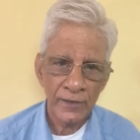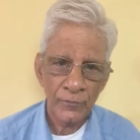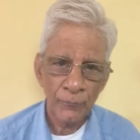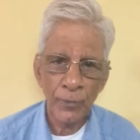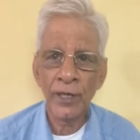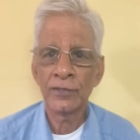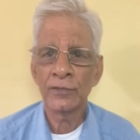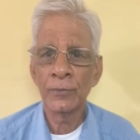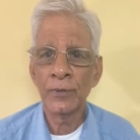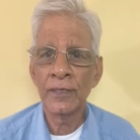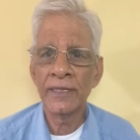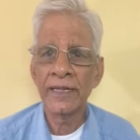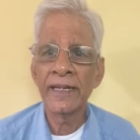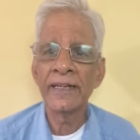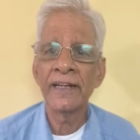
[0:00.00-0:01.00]
possible
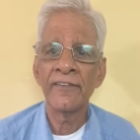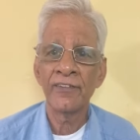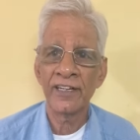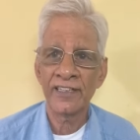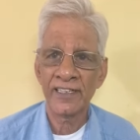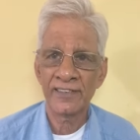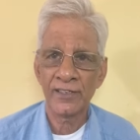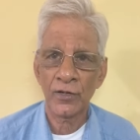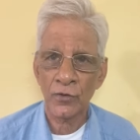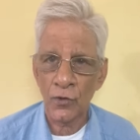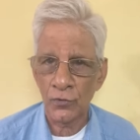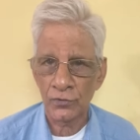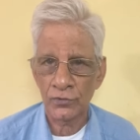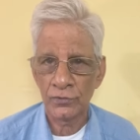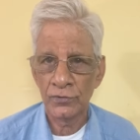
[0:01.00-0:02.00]
in our trust
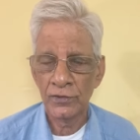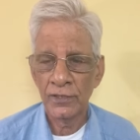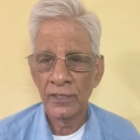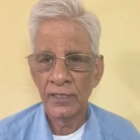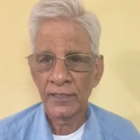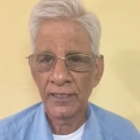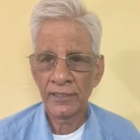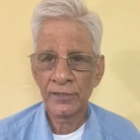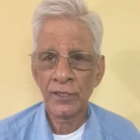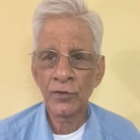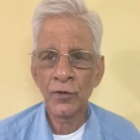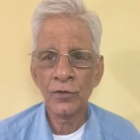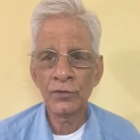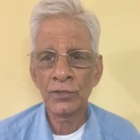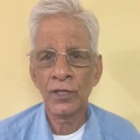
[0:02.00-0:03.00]
accounts. Trust
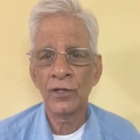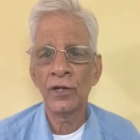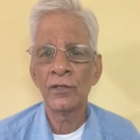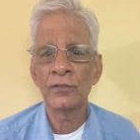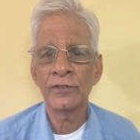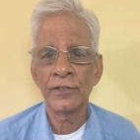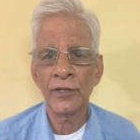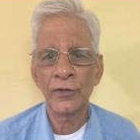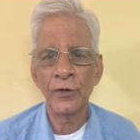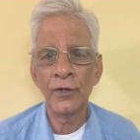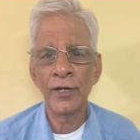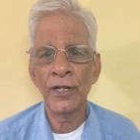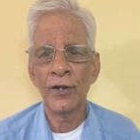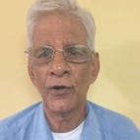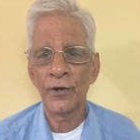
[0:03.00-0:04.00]
accounts are
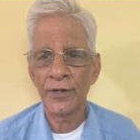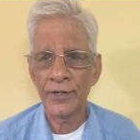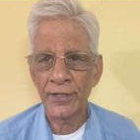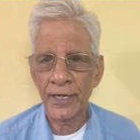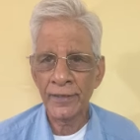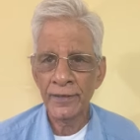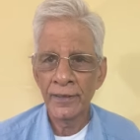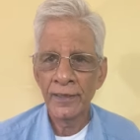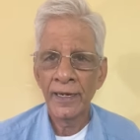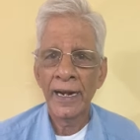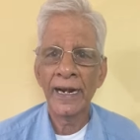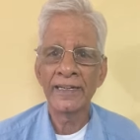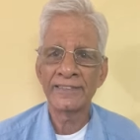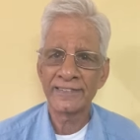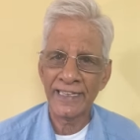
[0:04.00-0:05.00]
regularly audited
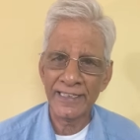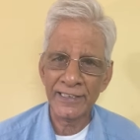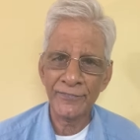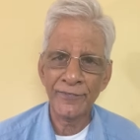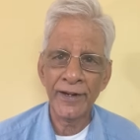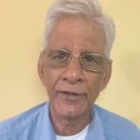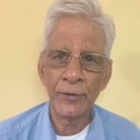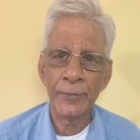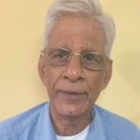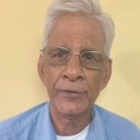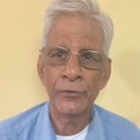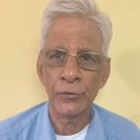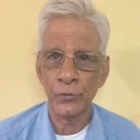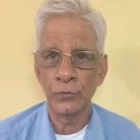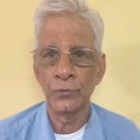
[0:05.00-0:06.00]
and certified to be
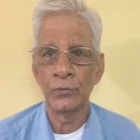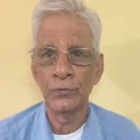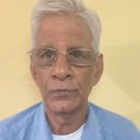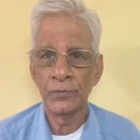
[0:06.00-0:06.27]
true.